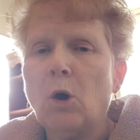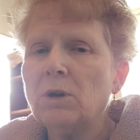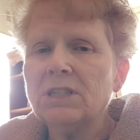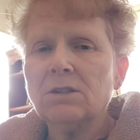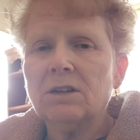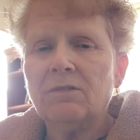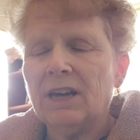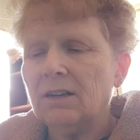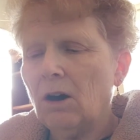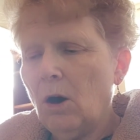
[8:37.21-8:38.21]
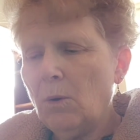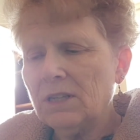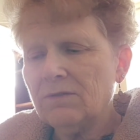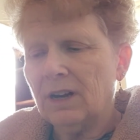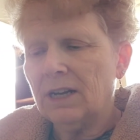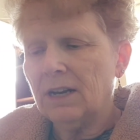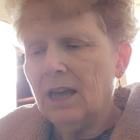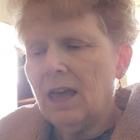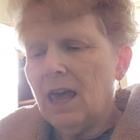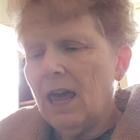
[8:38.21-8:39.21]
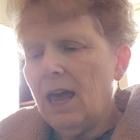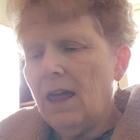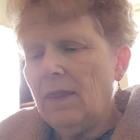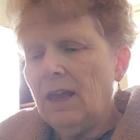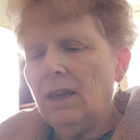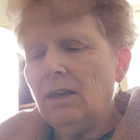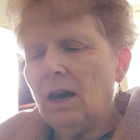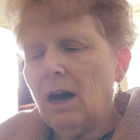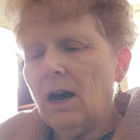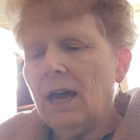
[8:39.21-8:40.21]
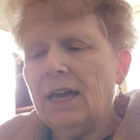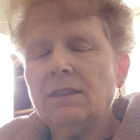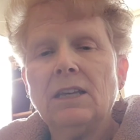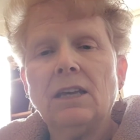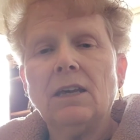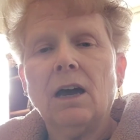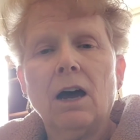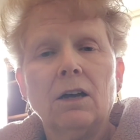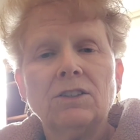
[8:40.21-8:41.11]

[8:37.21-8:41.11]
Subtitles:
Always a good event. Always fun. And then at the